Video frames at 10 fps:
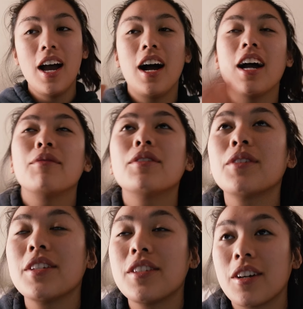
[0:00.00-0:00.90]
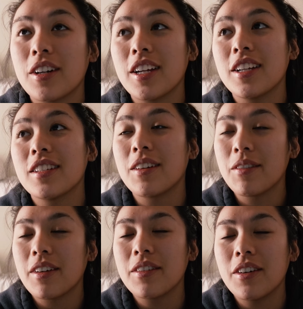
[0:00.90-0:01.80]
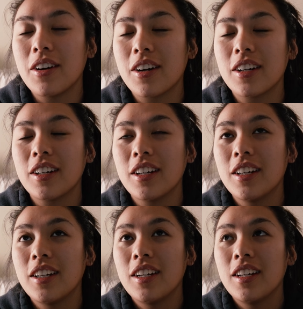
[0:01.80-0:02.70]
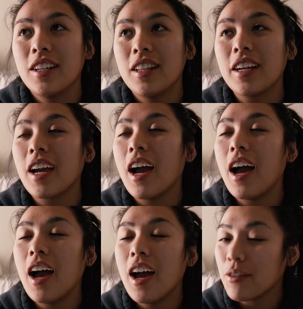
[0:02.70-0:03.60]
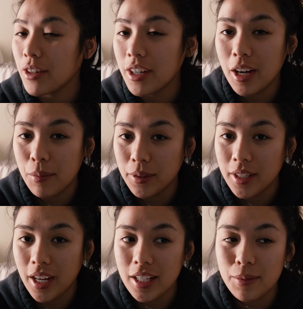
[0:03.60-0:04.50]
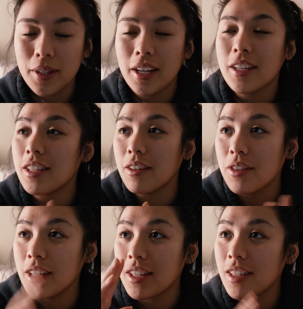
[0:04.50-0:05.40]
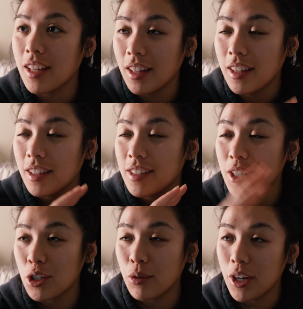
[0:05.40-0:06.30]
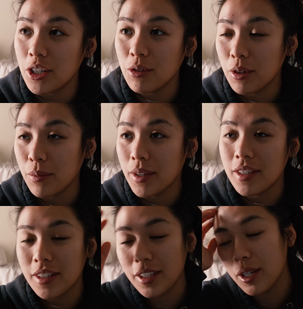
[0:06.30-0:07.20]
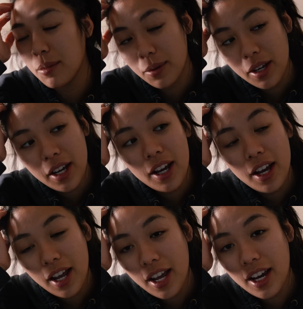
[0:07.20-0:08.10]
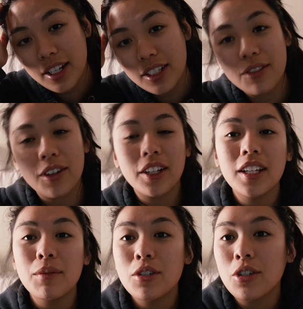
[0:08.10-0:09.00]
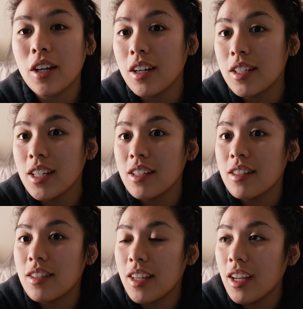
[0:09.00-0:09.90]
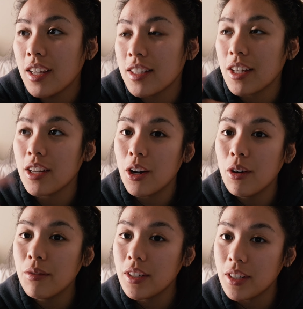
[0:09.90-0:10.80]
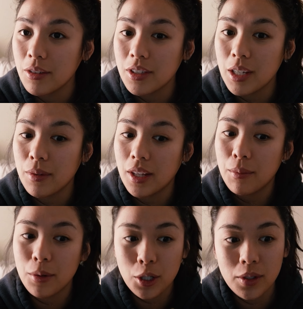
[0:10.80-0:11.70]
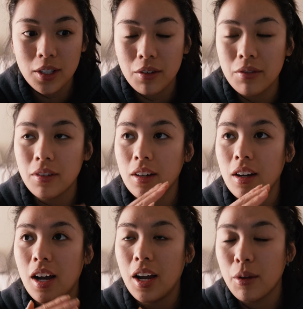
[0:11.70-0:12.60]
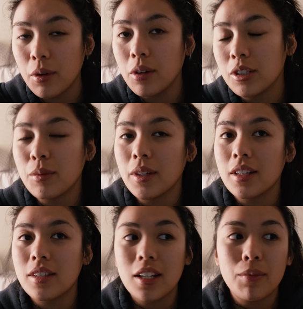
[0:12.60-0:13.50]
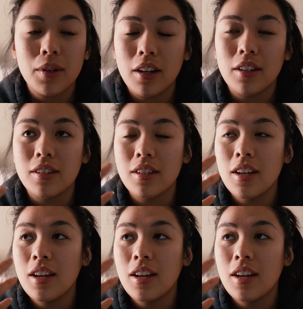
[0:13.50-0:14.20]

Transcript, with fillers: I've been restarting 75 Hard, like, every couple days because of this situation with my sleep. And frankly, I'm just trying not to get sick because I know if I don't sleep and then I push myself, I will ultimately get sick because